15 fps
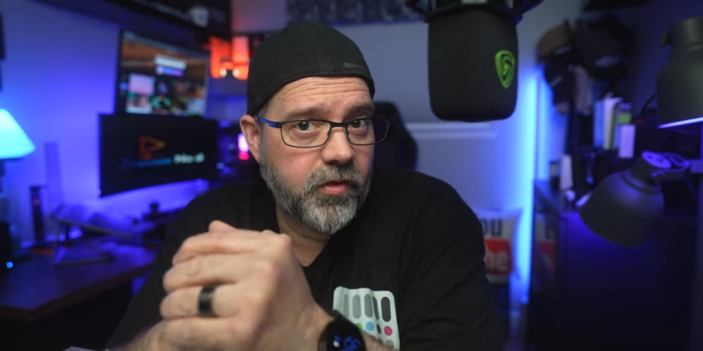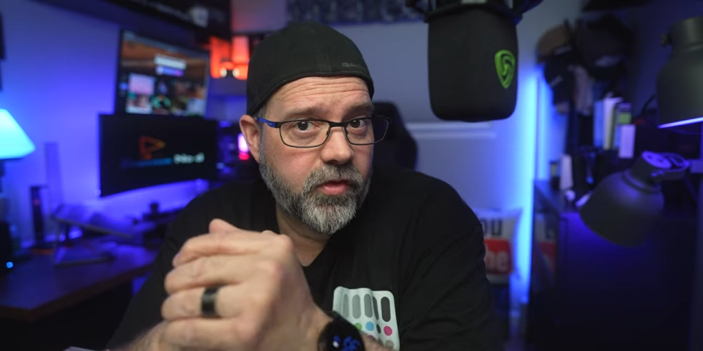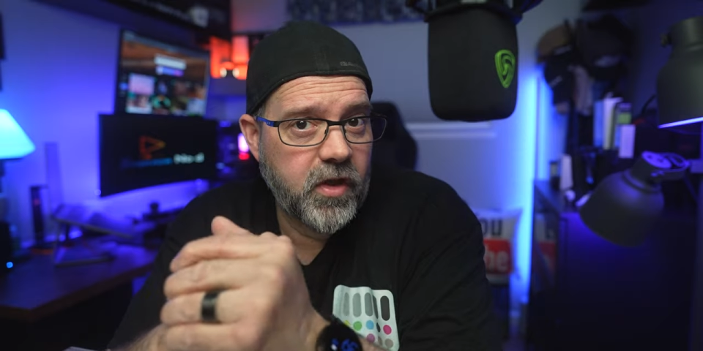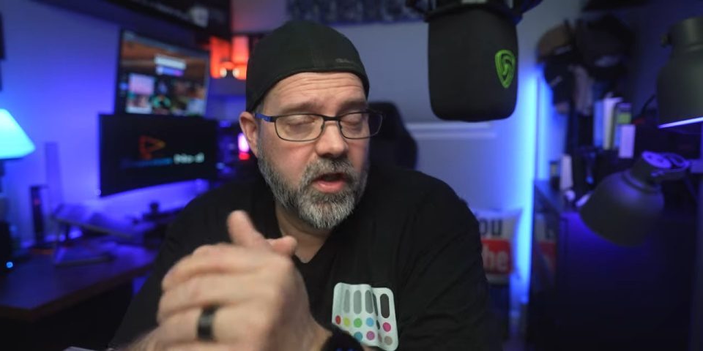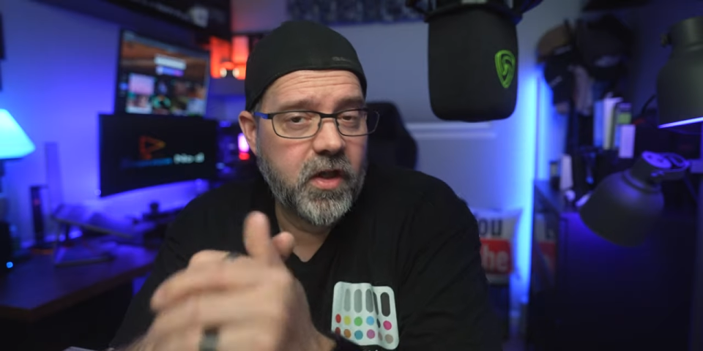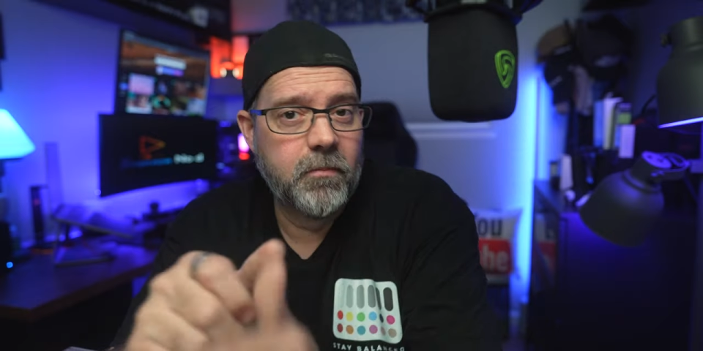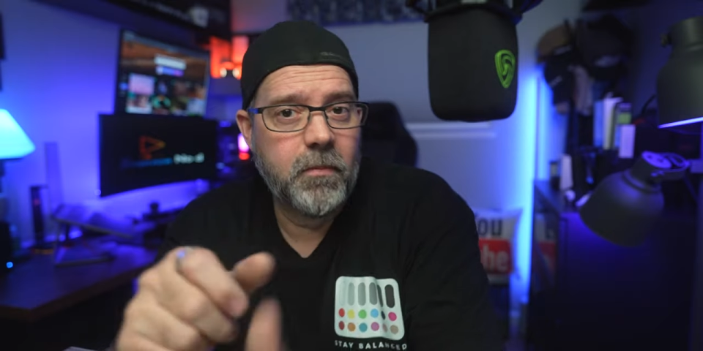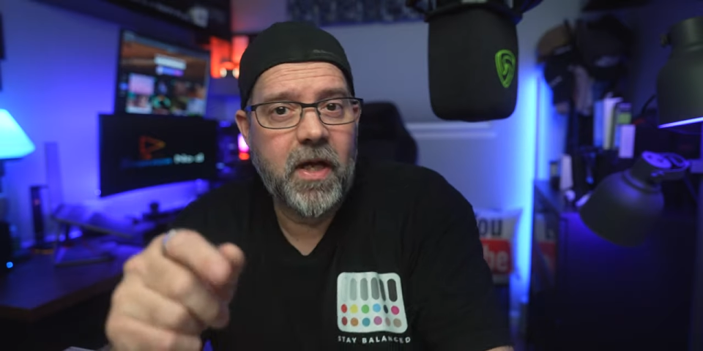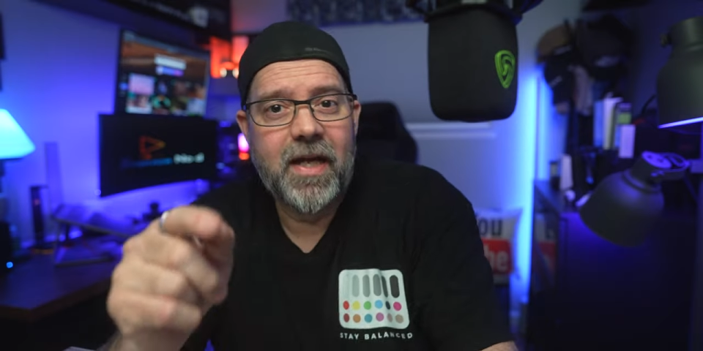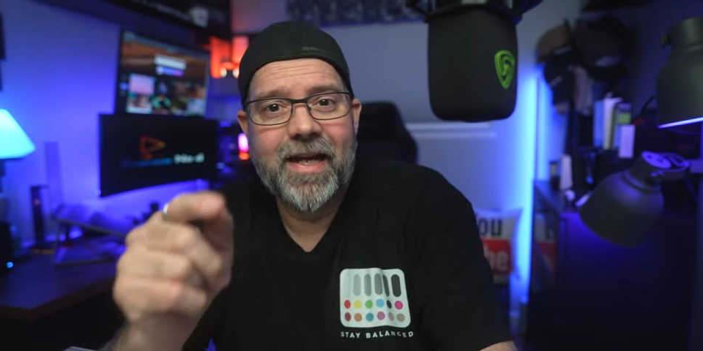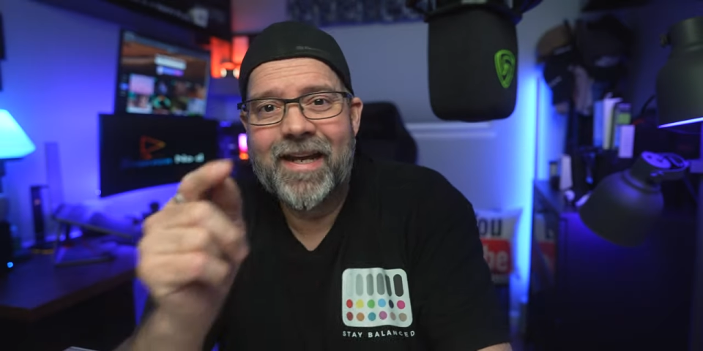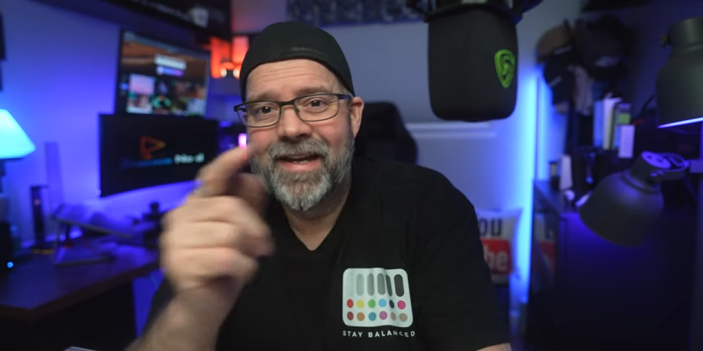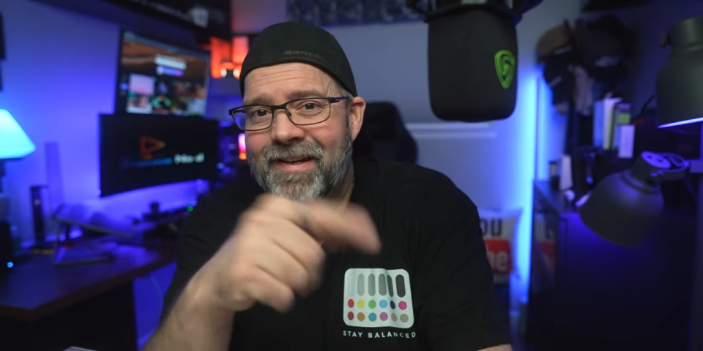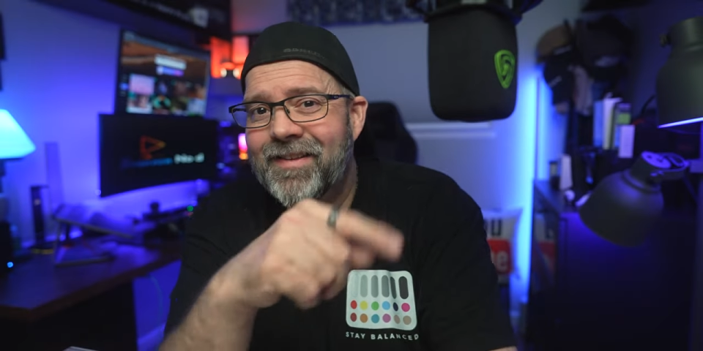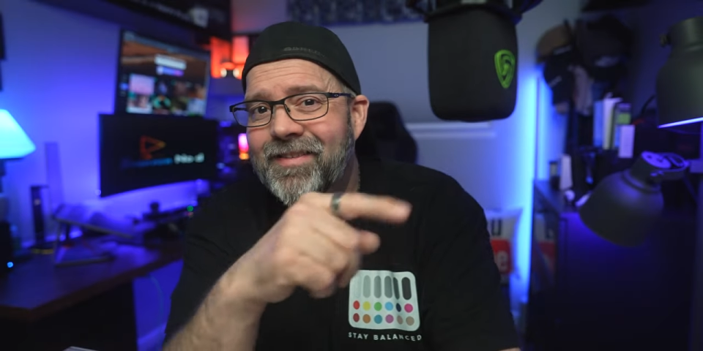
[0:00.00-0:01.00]
seen my
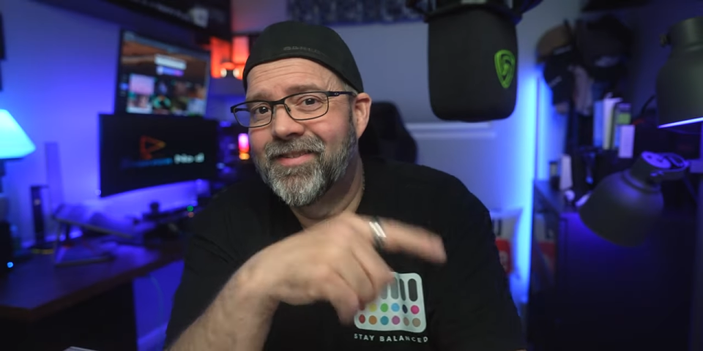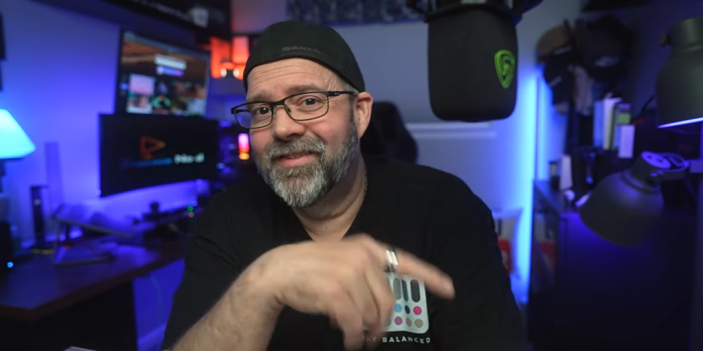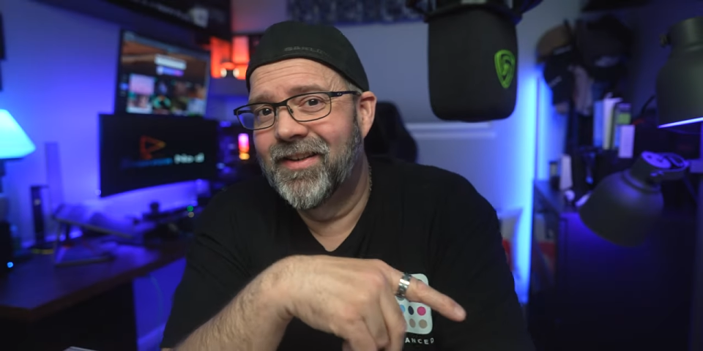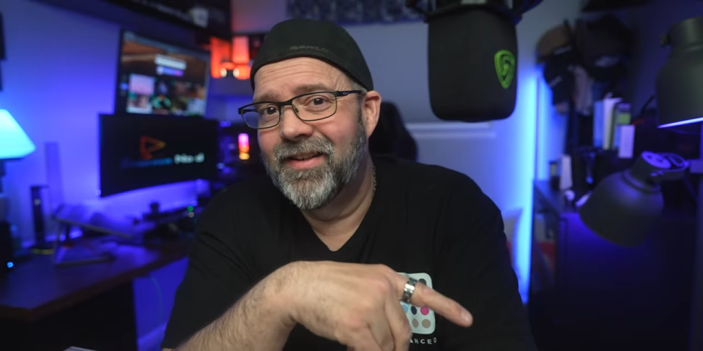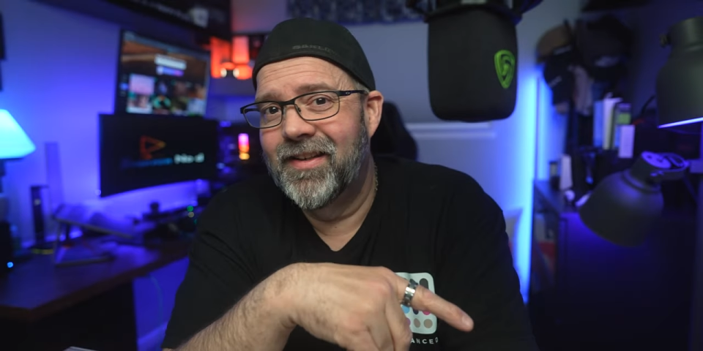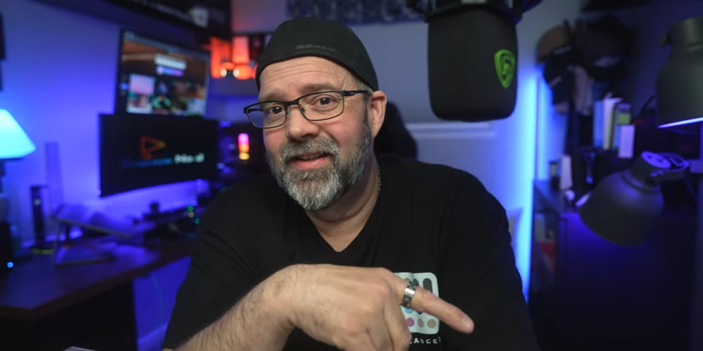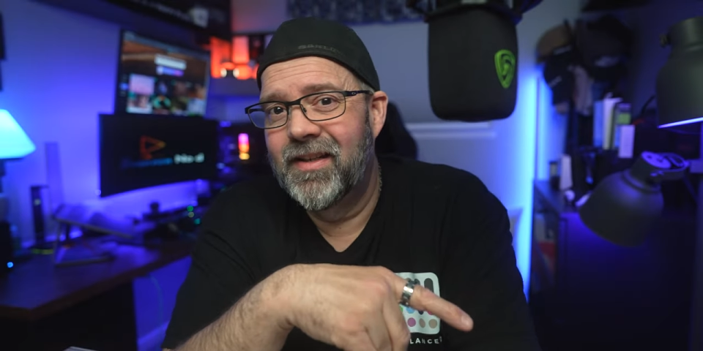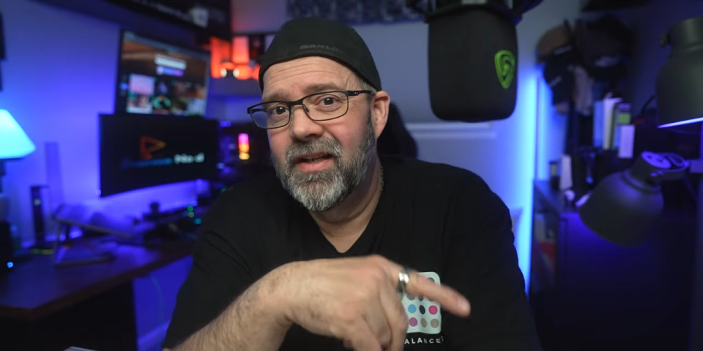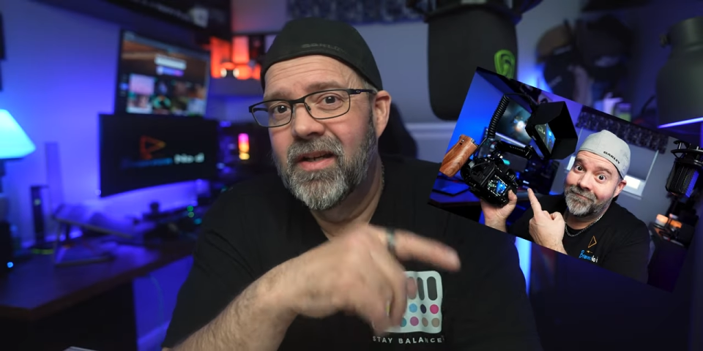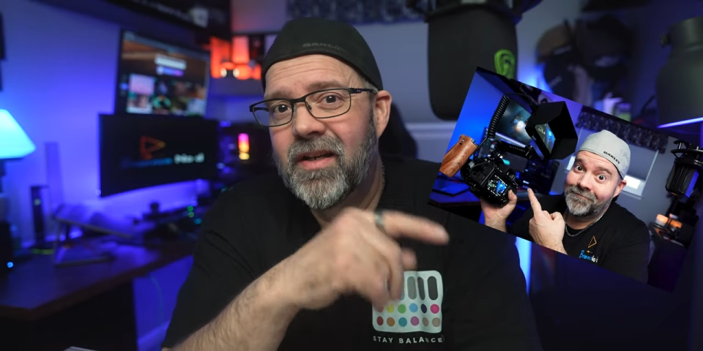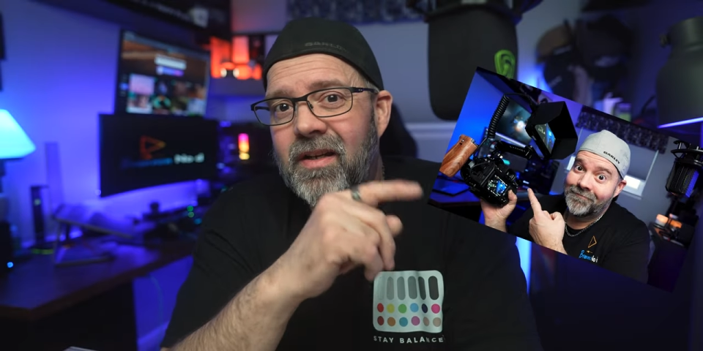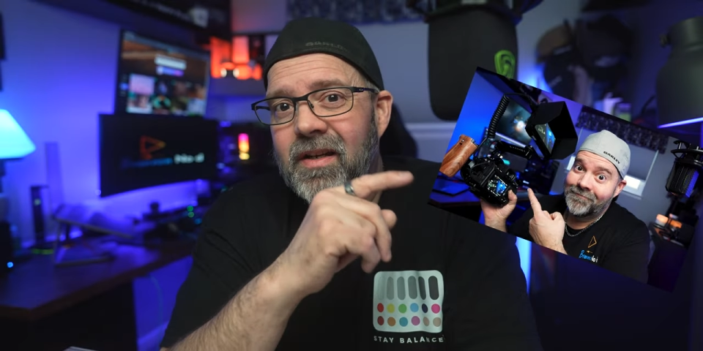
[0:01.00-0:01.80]
Andycine